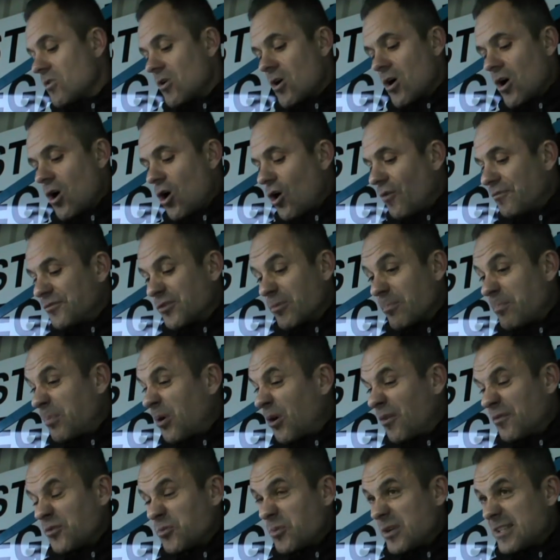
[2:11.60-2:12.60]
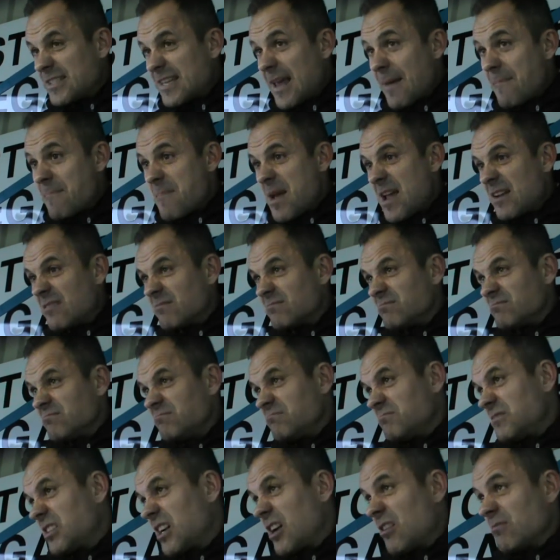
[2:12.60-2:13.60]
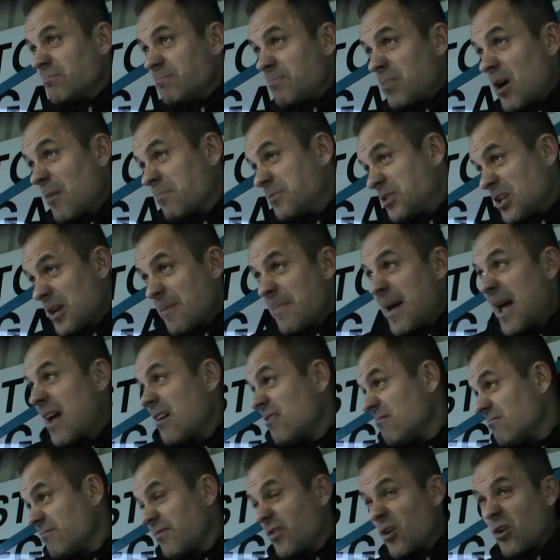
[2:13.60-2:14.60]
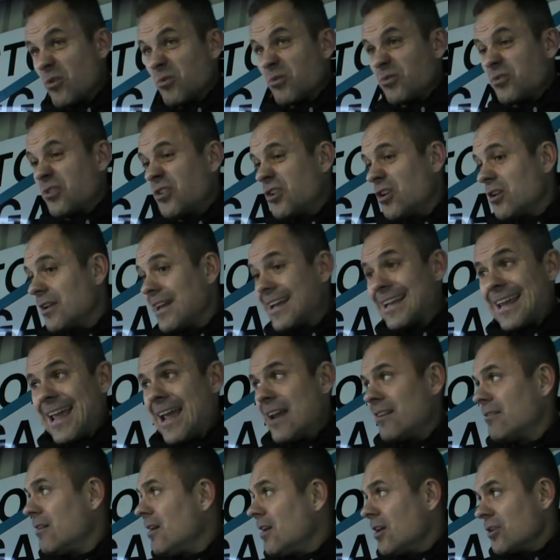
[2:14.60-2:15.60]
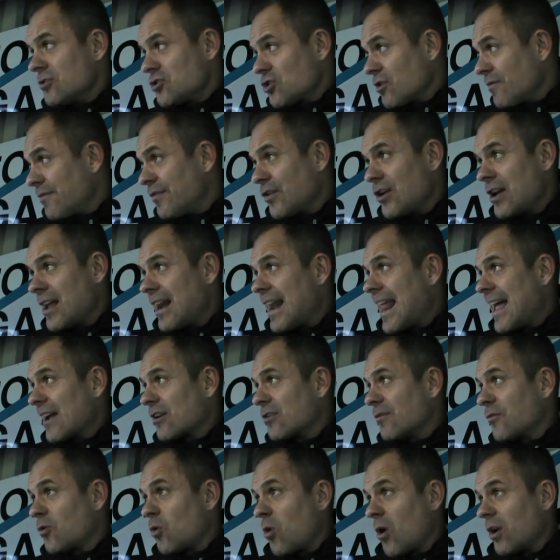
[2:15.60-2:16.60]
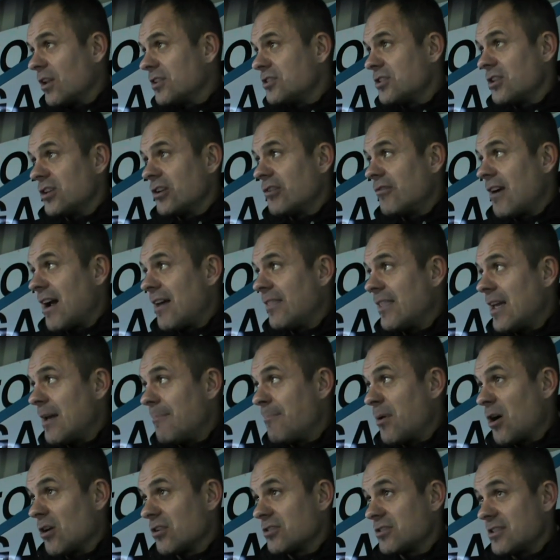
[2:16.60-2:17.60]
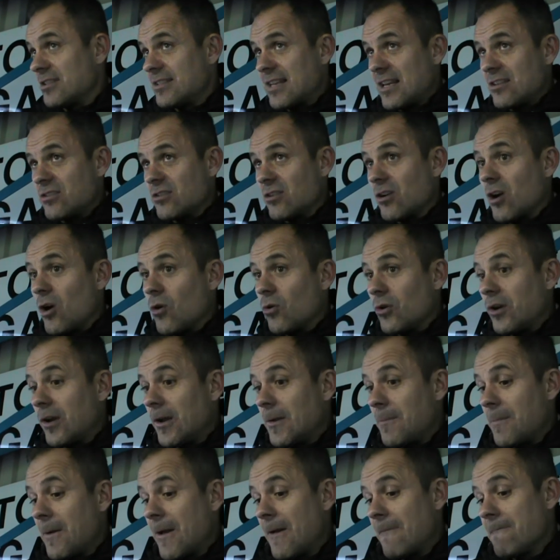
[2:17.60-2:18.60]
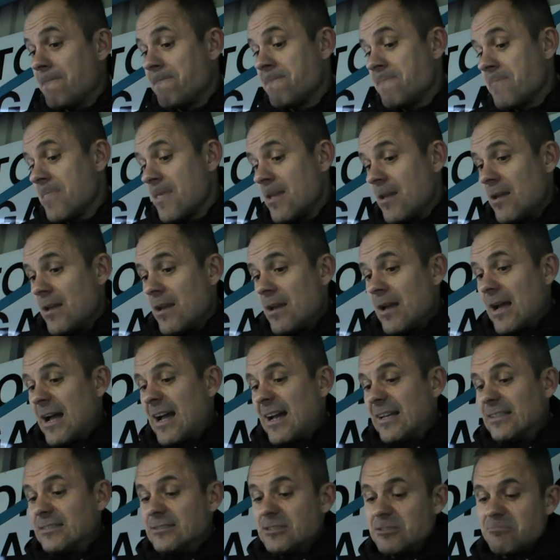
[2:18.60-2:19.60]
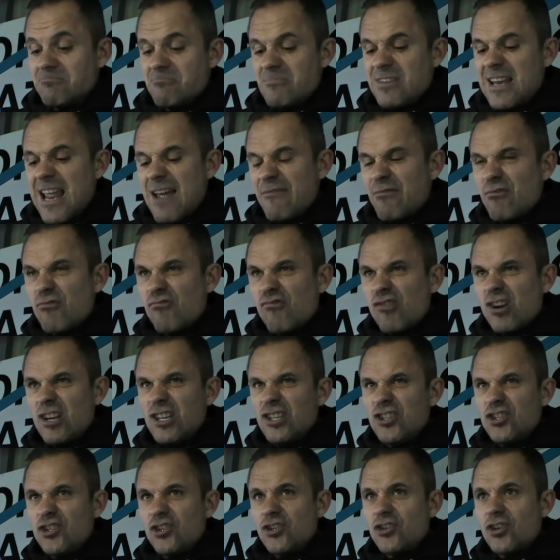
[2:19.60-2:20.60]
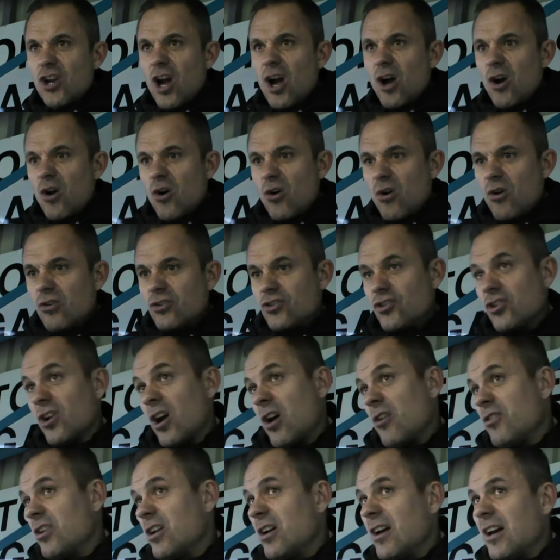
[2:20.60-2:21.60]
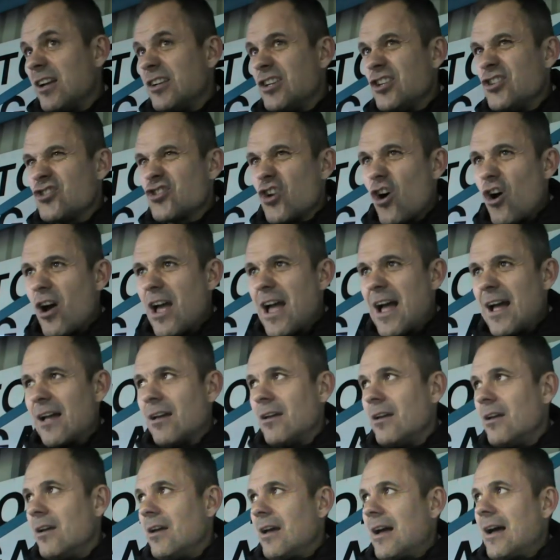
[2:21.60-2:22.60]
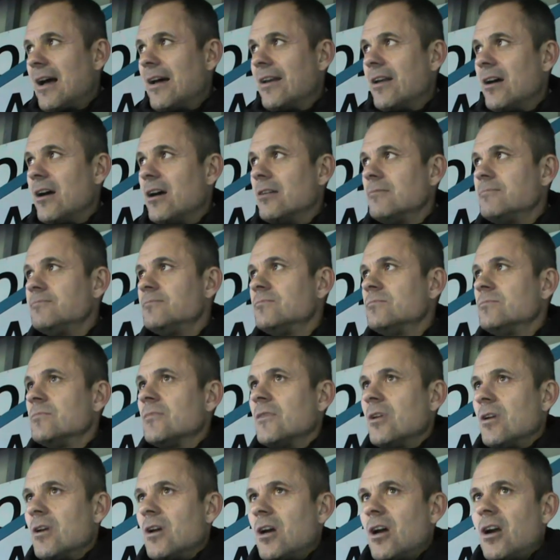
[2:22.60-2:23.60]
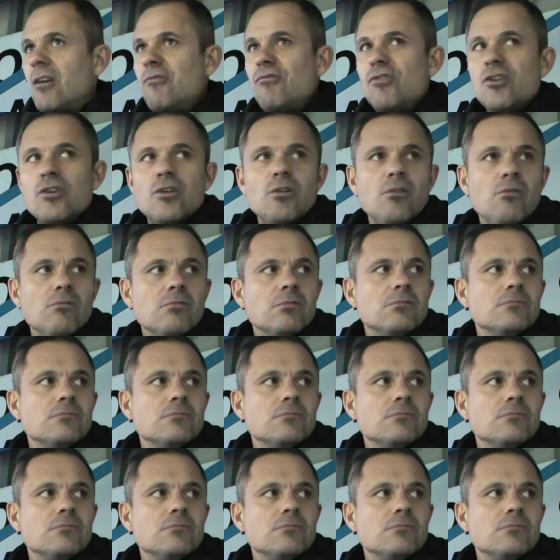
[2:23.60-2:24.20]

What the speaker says: Huffed and puffed with 10 men, popped it about, final third. Again, severe lack of quality in and around their box to test the goalkeeper, and never really showed a desire and a real